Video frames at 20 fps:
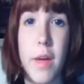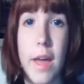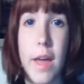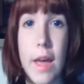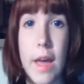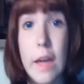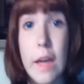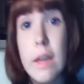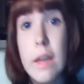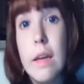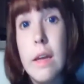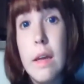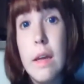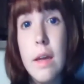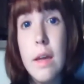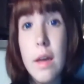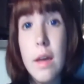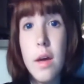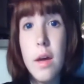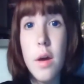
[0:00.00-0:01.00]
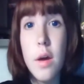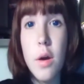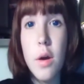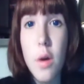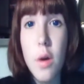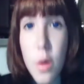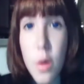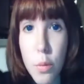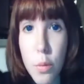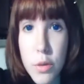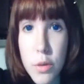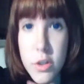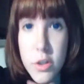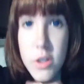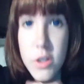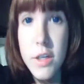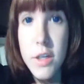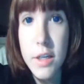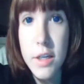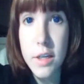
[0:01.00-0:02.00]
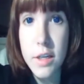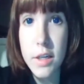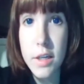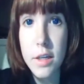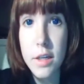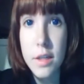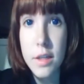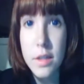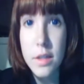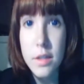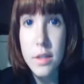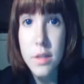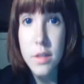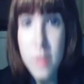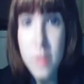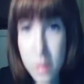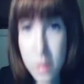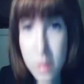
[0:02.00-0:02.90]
head, which is,